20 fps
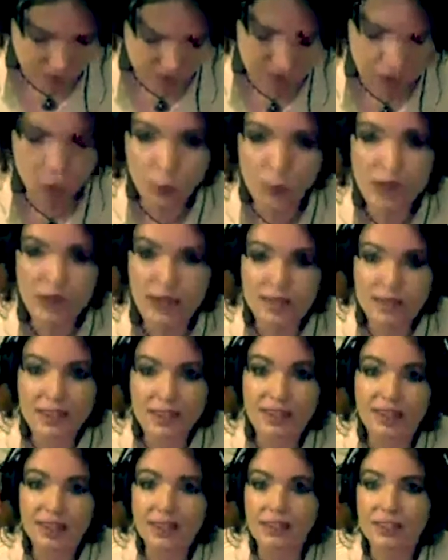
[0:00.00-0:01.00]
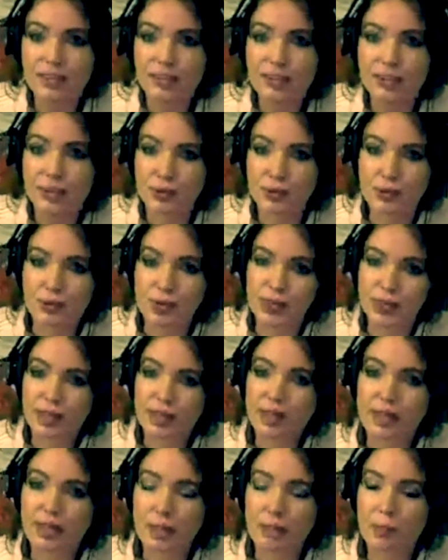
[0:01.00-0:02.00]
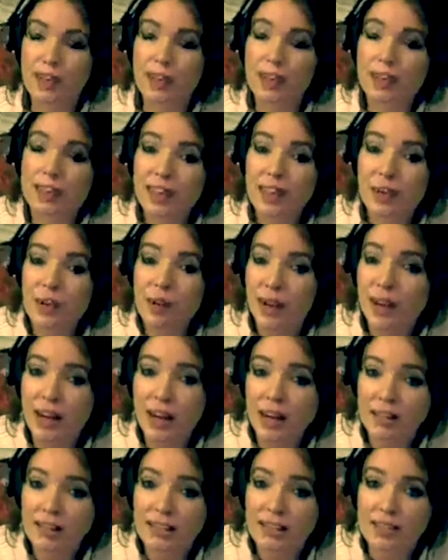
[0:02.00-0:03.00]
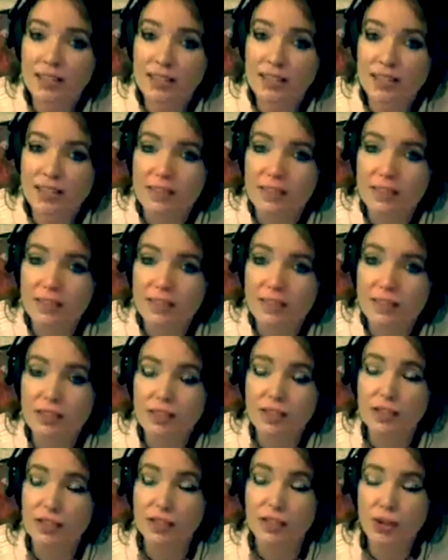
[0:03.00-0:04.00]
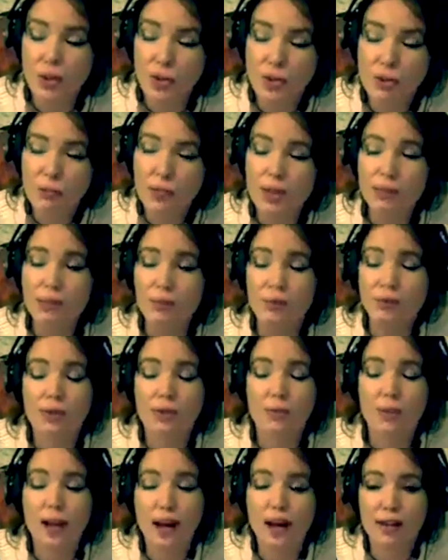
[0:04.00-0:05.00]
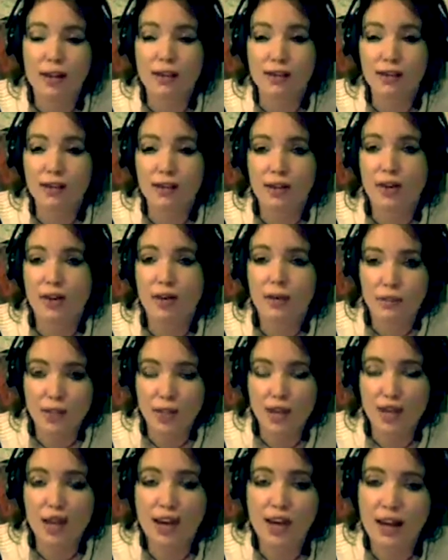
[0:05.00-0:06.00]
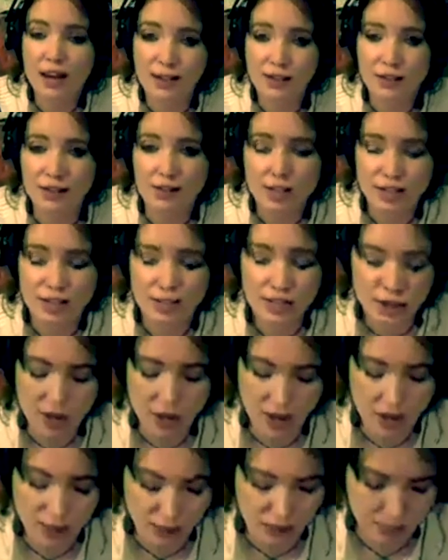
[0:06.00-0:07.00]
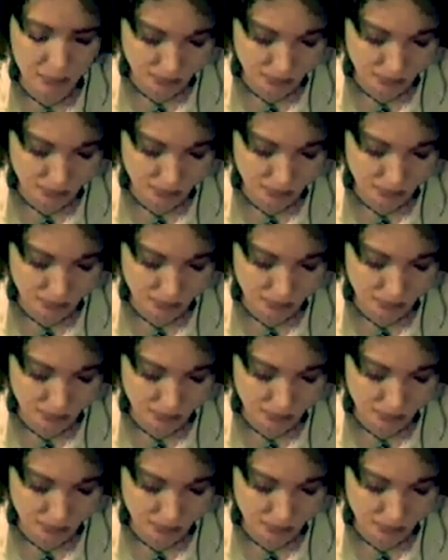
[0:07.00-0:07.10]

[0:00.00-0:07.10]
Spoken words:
we are here to be in our hearts, to show people the path of the heart at this time.